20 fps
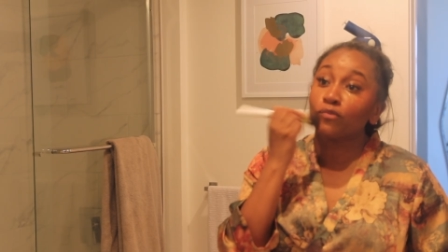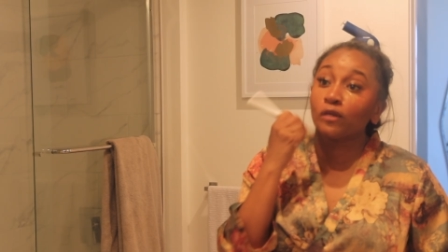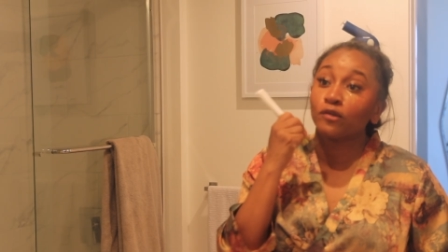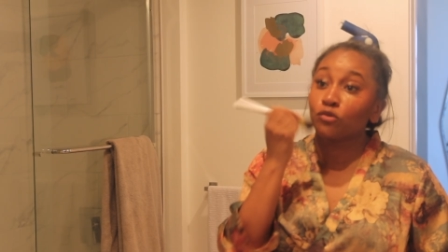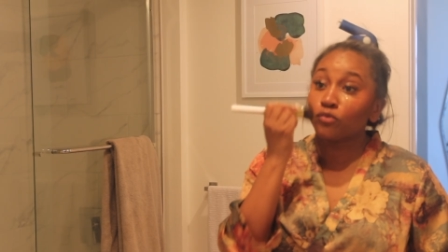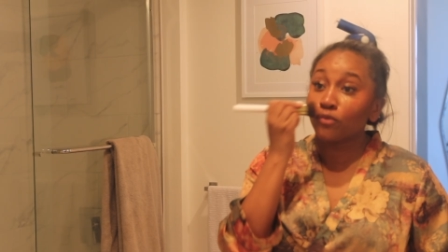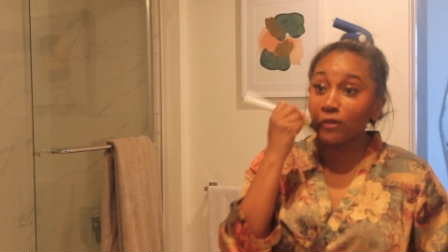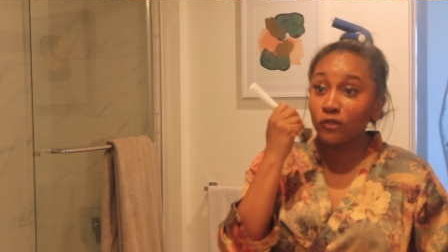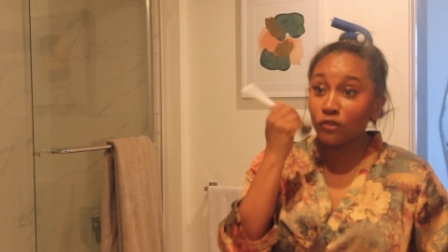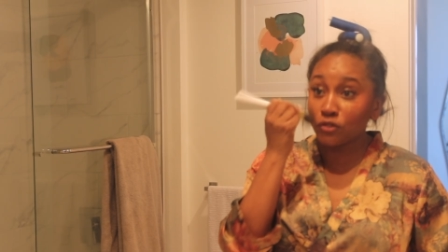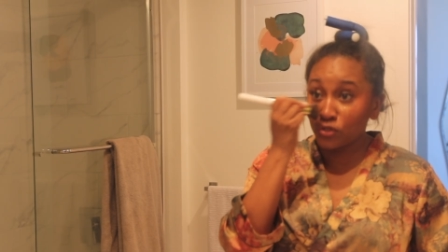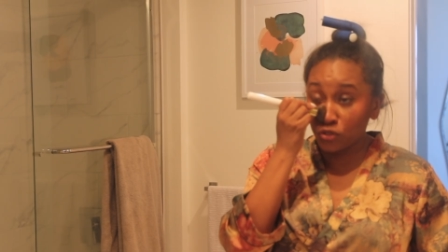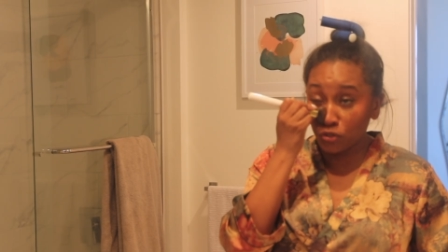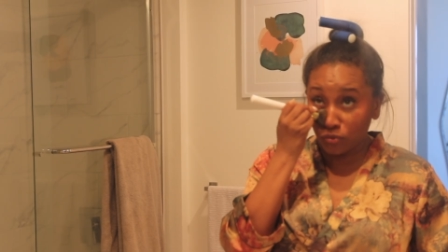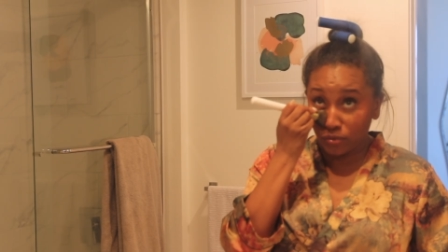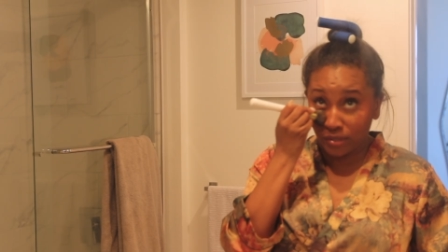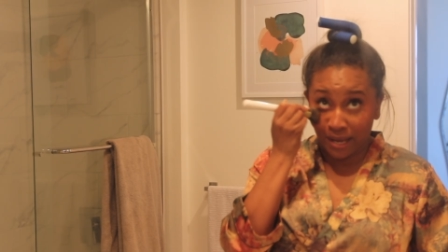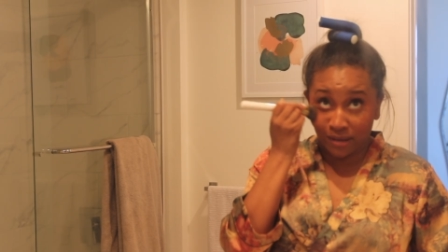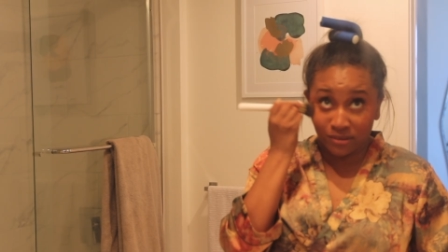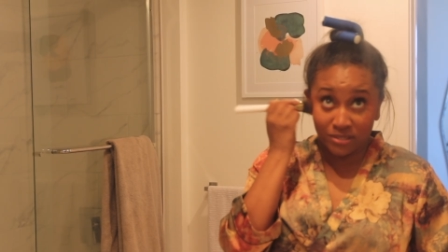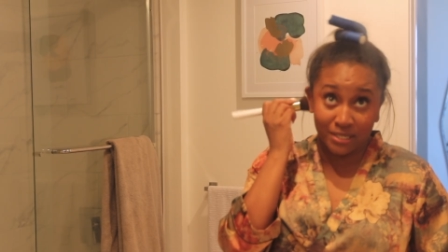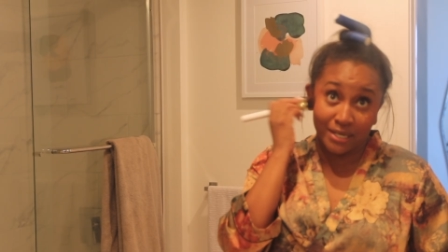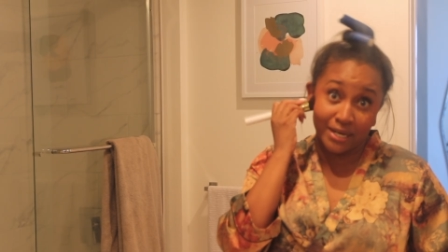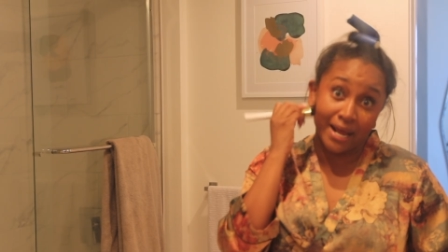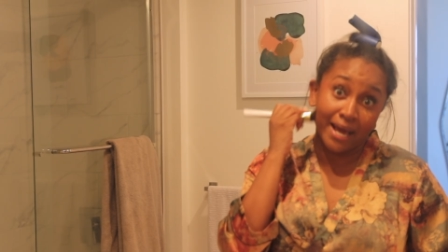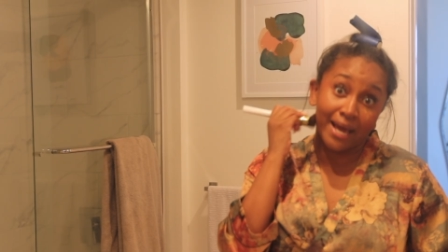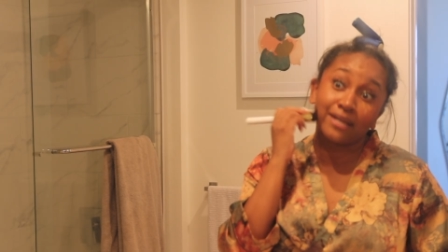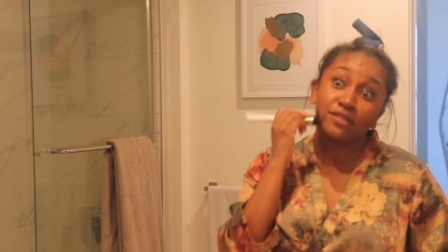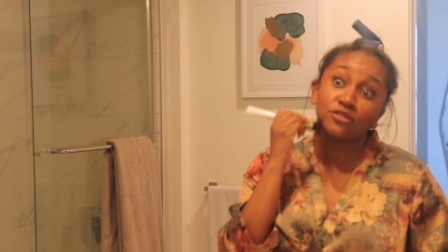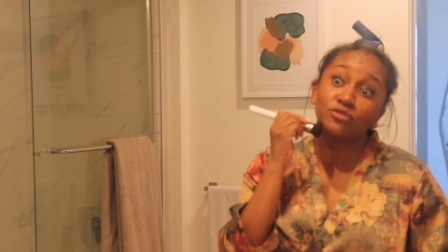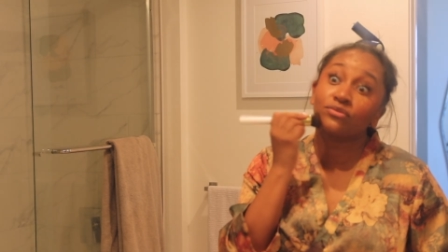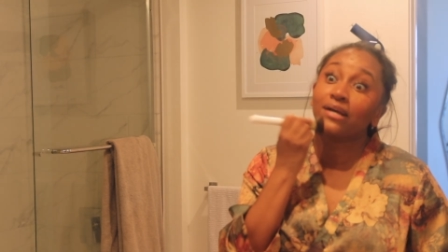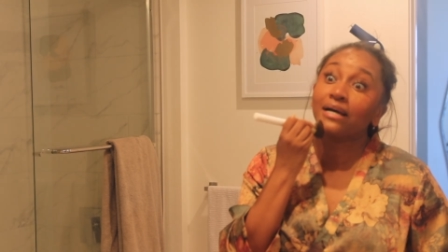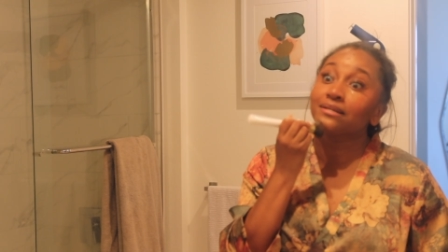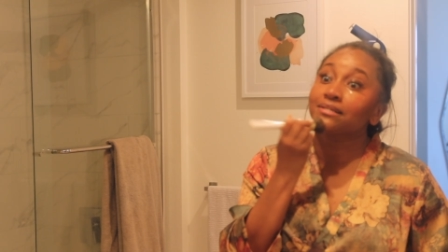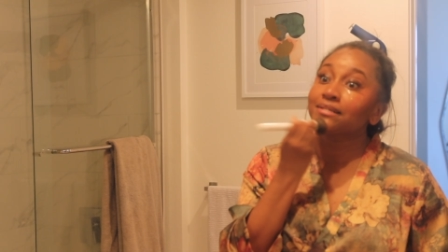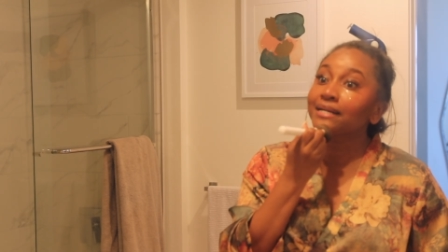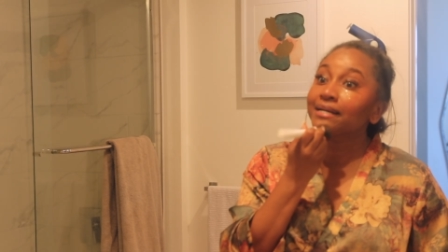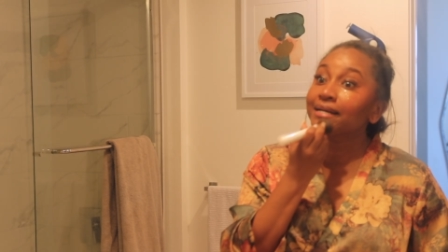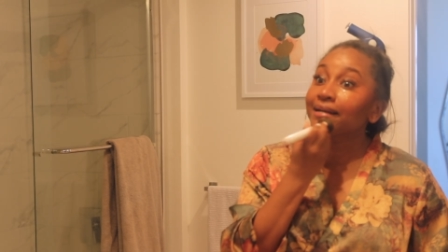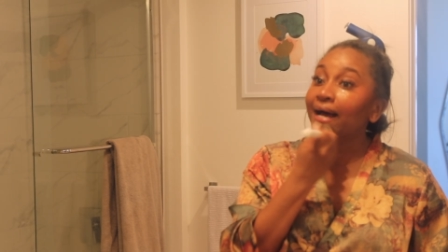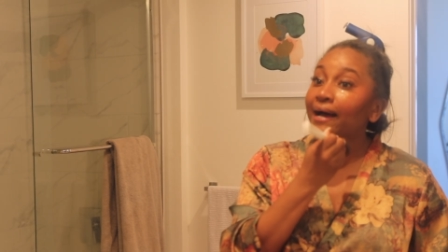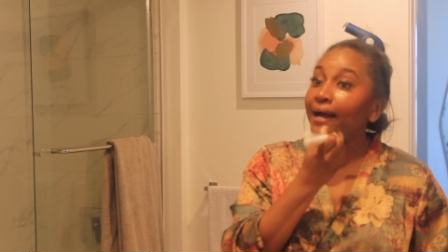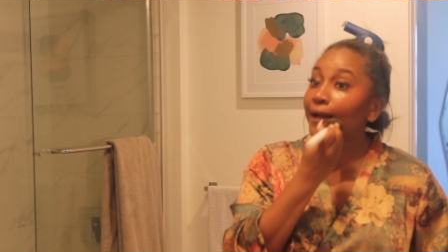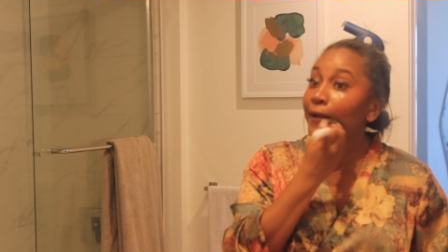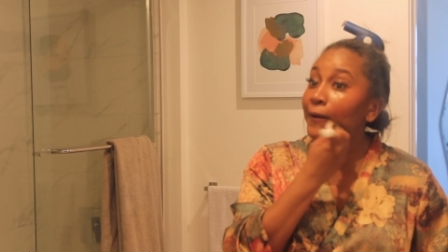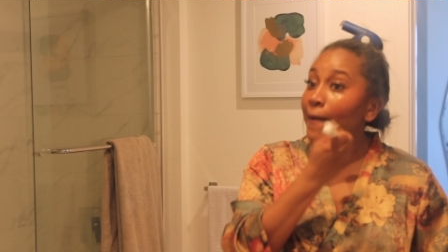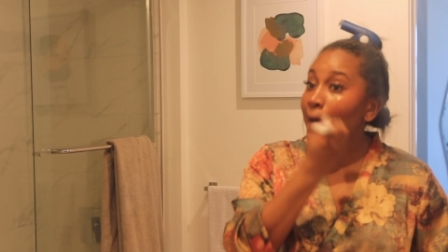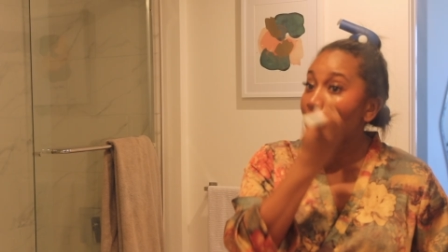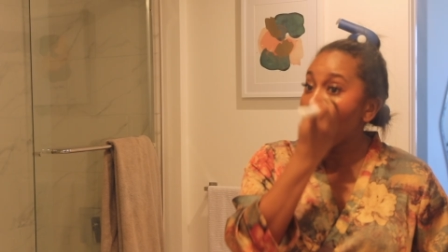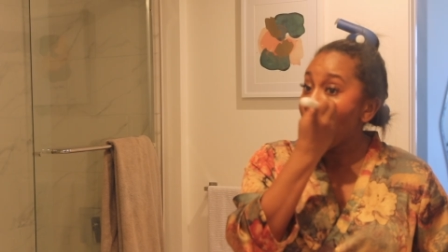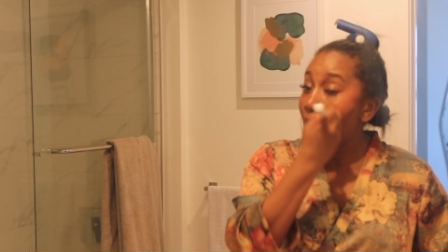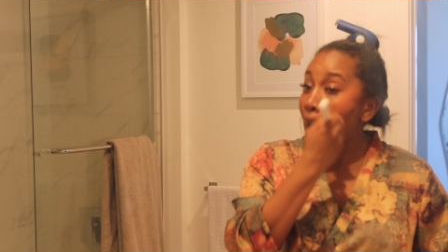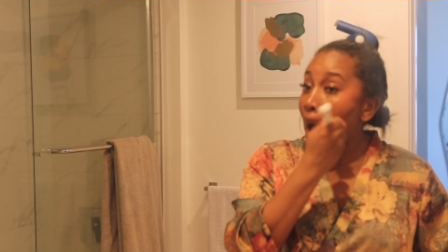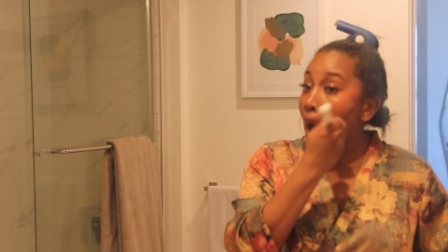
this was 2008, 2009.